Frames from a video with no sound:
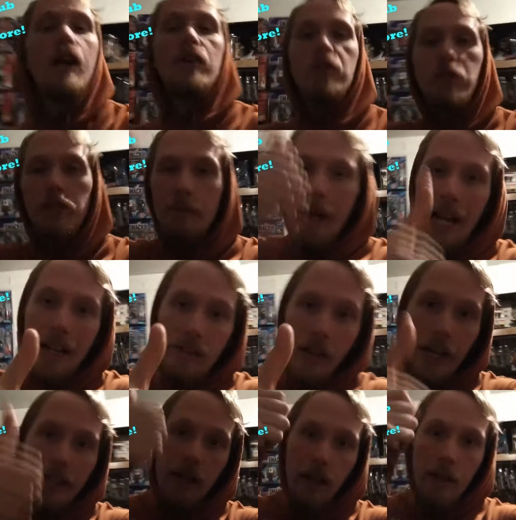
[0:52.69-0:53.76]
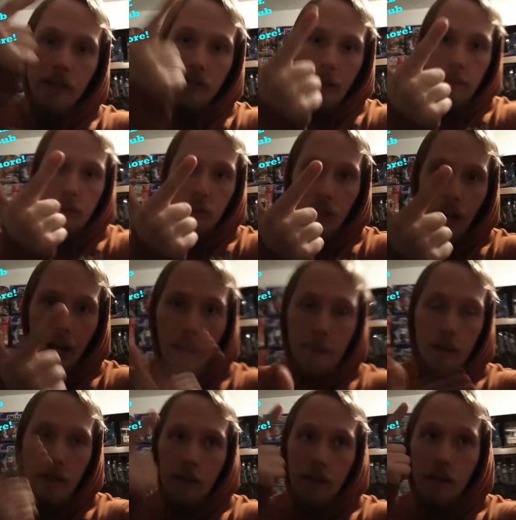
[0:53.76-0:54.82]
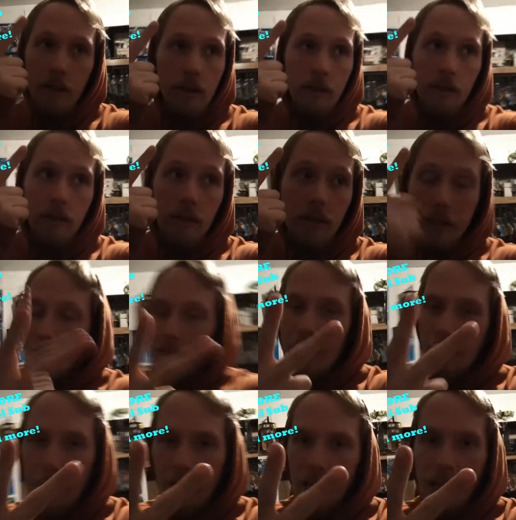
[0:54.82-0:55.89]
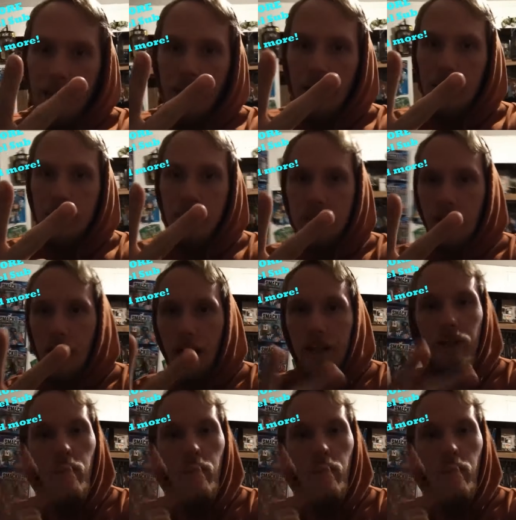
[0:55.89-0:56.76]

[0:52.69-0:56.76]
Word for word: So smack like, subscribe, leave that bell icon turned on,